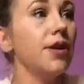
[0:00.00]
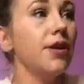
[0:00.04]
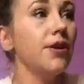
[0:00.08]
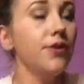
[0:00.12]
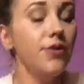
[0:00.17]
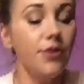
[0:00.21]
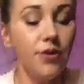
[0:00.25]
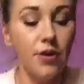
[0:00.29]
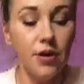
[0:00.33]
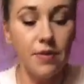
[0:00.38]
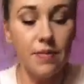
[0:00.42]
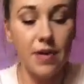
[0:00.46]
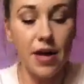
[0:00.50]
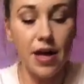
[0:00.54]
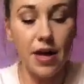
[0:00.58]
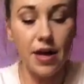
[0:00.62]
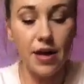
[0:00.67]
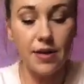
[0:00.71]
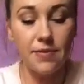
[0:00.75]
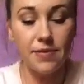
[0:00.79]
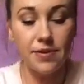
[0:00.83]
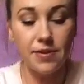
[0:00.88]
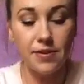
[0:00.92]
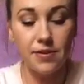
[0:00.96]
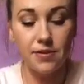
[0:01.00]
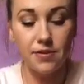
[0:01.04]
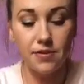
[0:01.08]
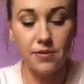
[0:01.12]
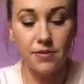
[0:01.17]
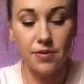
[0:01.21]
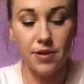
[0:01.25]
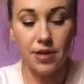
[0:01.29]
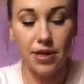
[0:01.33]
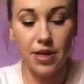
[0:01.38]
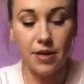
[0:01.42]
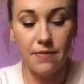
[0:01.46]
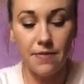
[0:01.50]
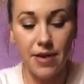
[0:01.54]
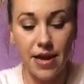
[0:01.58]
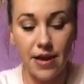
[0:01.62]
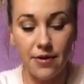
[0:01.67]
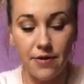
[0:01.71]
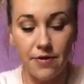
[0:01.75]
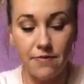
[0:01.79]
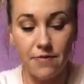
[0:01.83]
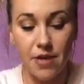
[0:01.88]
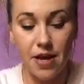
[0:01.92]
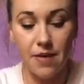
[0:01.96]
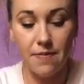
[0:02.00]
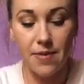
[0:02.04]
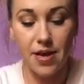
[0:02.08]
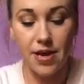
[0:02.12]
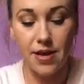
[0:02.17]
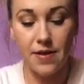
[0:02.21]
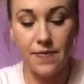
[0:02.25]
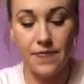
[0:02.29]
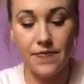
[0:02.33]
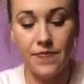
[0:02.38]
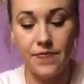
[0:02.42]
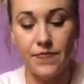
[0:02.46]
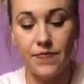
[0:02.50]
are you doing, Bubs? You wanna come back with Mama?